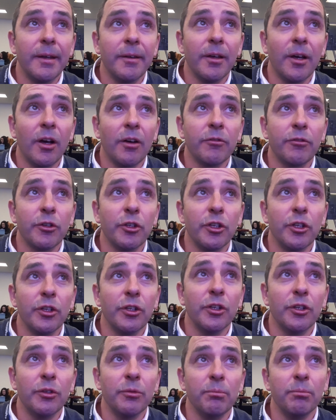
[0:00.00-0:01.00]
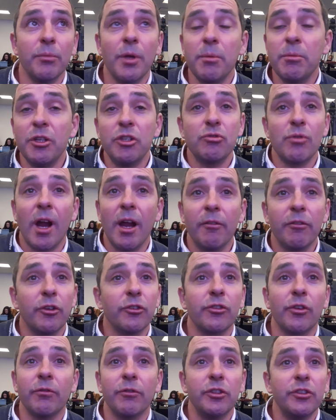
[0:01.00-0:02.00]
of maybe
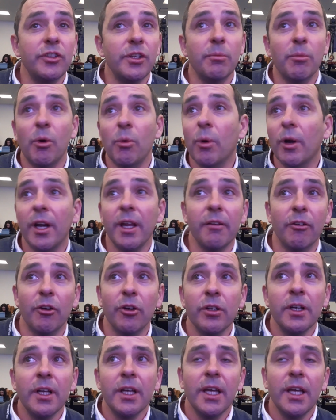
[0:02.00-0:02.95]
drivers of the team or whatever,